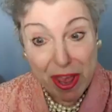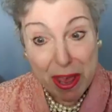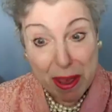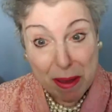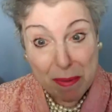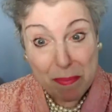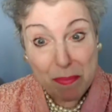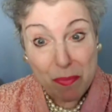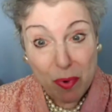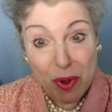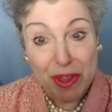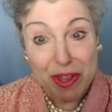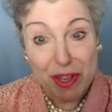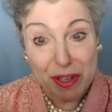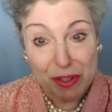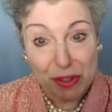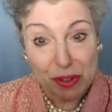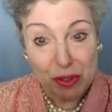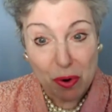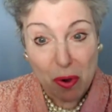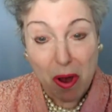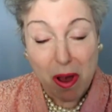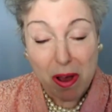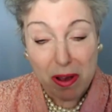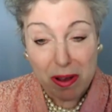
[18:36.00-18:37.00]
him with
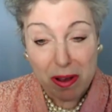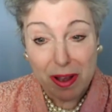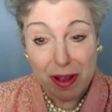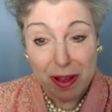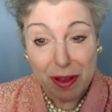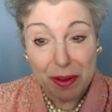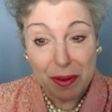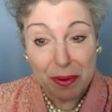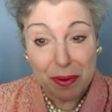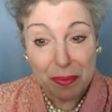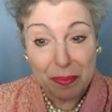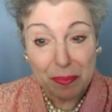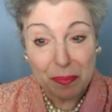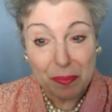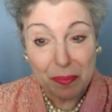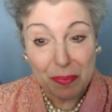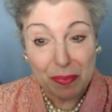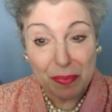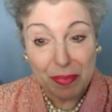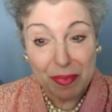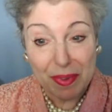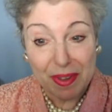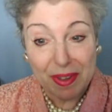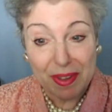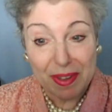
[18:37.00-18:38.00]
his dog. Yeah.
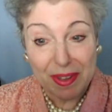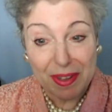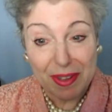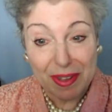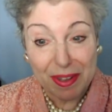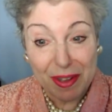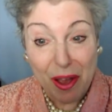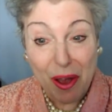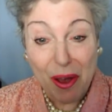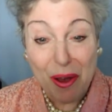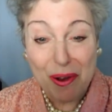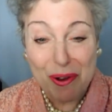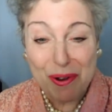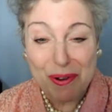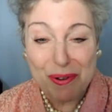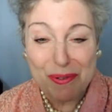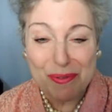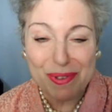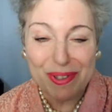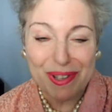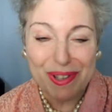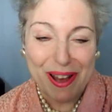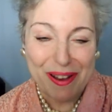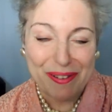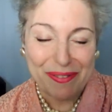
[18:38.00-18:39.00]
Oh,
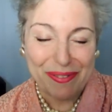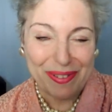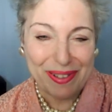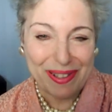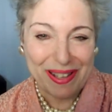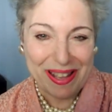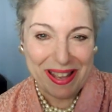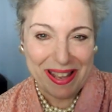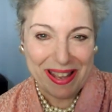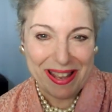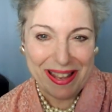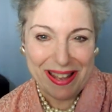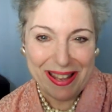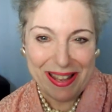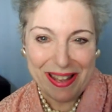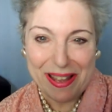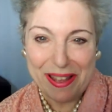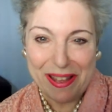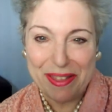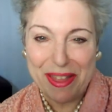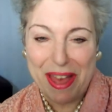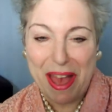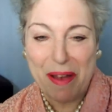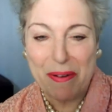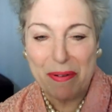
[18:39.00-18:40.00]
lovely!
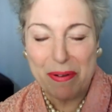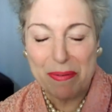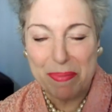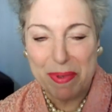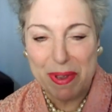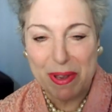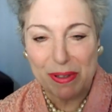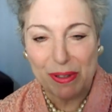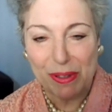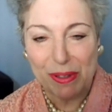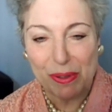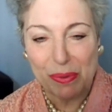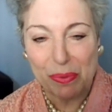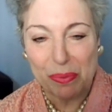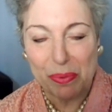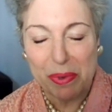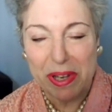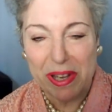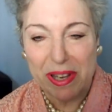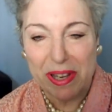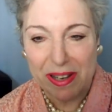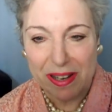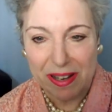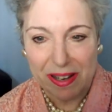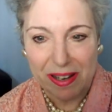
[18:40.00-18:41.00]
That would be yeah.
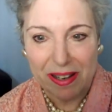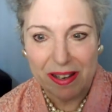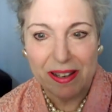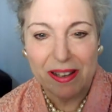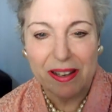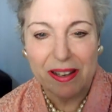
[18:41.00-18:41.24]
sweet.